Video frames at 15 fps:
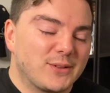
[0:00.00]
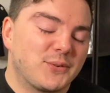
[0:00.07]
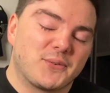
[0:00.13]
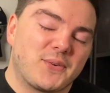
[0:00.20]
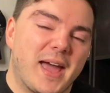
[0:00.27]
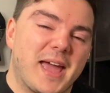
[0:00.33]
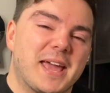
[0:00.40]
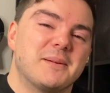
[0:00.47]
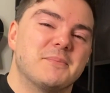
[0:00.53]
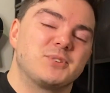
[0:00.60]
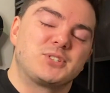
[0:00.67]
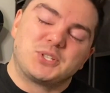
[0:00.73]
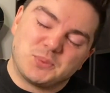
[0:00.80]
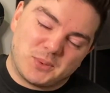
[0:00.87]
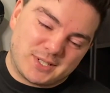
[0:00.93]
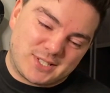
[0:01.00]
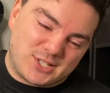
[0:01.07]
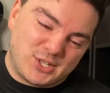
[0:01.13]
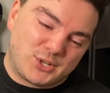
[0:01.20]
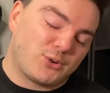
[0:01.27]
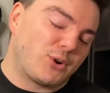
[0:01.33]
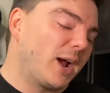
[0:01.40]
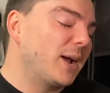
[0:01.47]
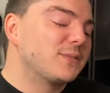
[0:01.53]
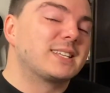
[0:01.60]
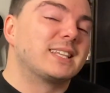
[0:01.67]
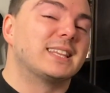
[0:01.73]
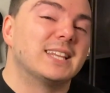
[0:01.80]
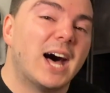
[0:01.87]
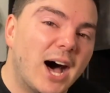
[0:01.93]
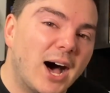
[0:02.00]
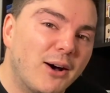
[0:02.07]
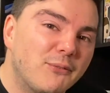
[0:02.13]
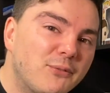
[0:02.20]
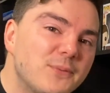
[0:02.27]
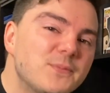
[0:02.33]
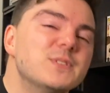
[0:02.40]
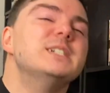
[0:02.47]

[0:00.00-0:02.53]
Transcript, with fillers: fame she wants, she craves love.